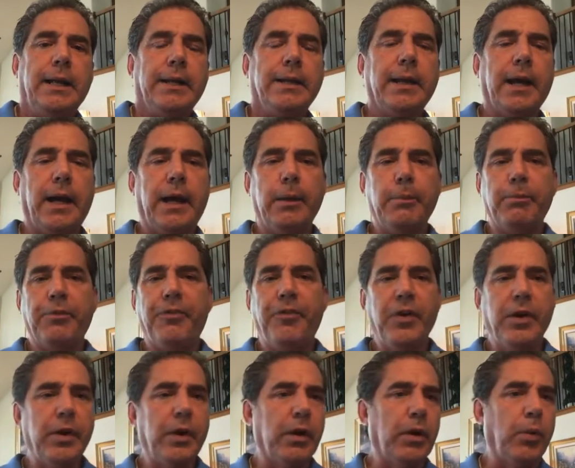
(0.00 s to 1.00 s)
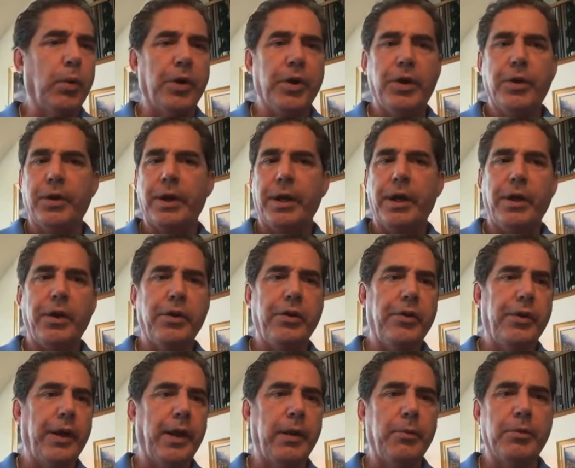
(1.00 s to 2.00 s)
type feel where you can hear
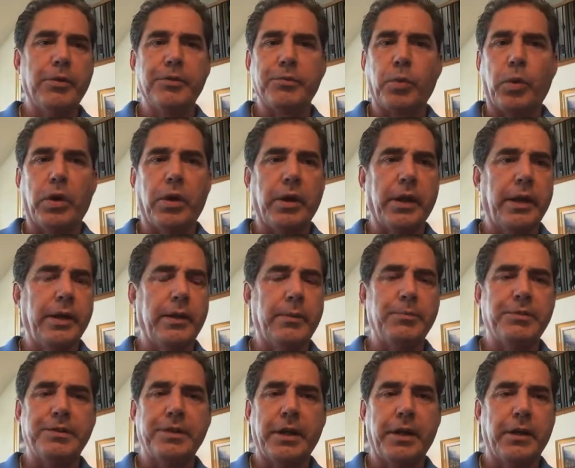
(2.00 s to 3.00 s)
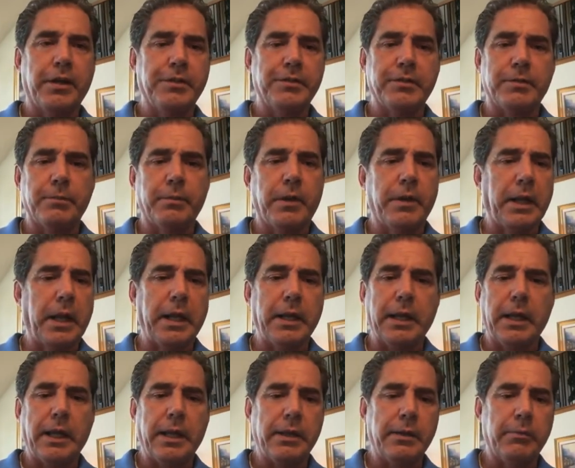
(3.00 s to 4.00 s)
your neighbors walking upstairs,
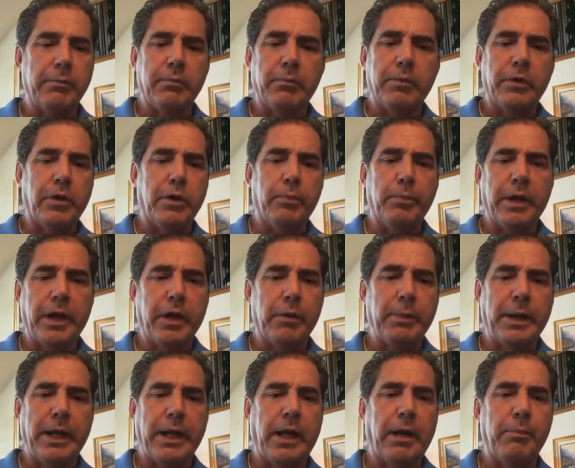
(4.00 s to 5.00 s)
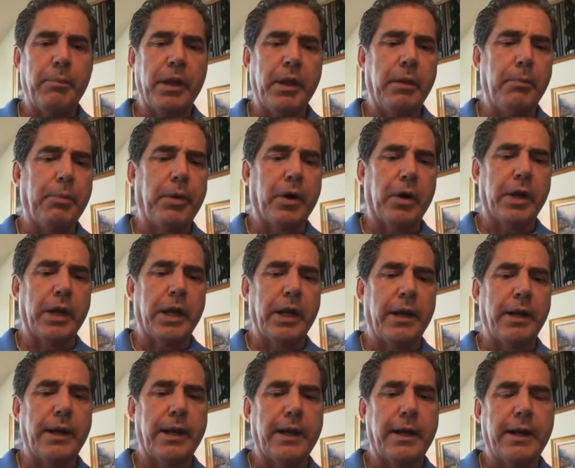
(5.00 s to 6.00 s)
and there may or may not be parking
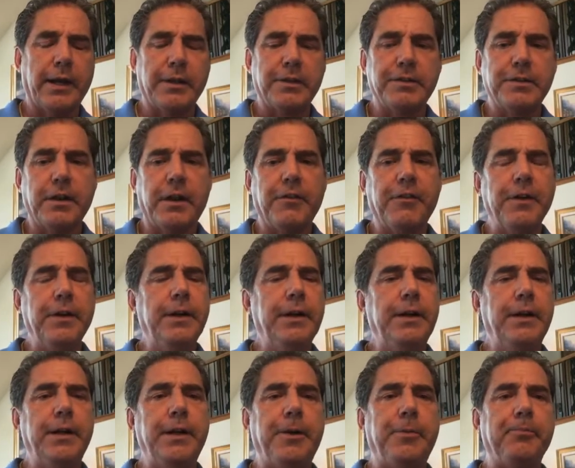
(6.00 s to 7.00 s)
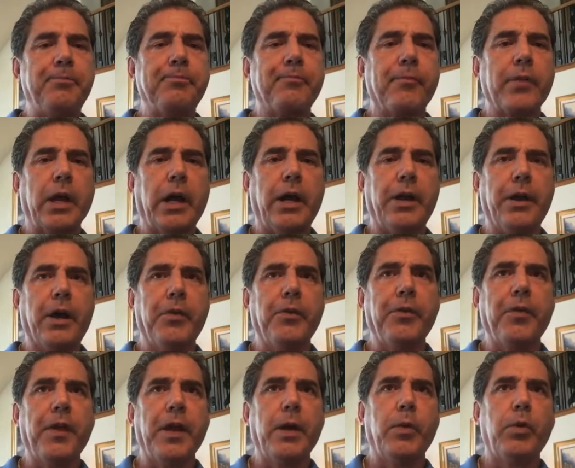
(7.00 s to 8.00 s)
and that kind of stuff.
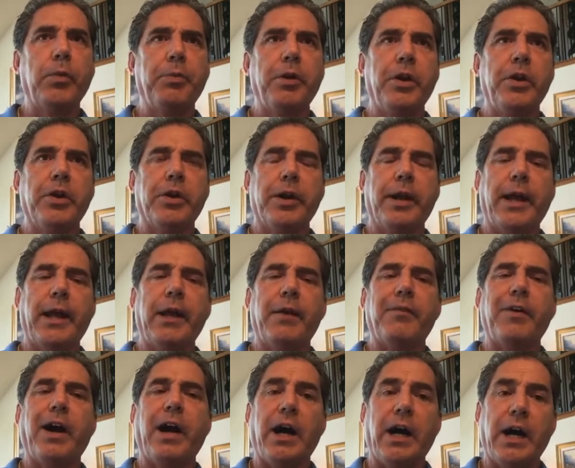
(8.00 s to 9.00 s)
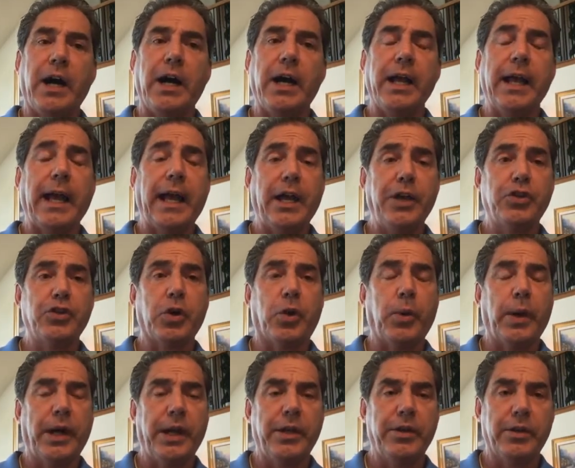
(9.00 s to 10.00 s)
Another thing would be you're going to have high
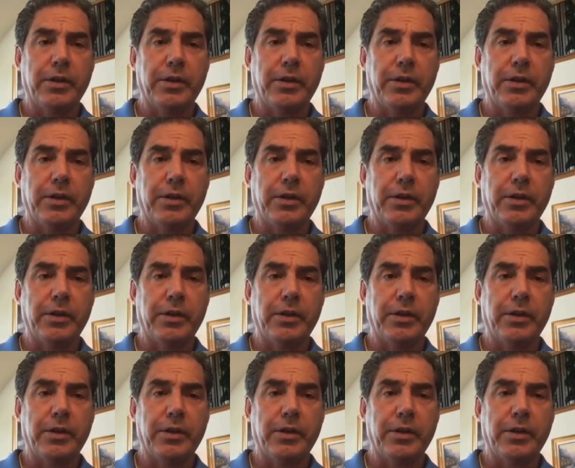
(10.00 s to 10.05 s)
HOA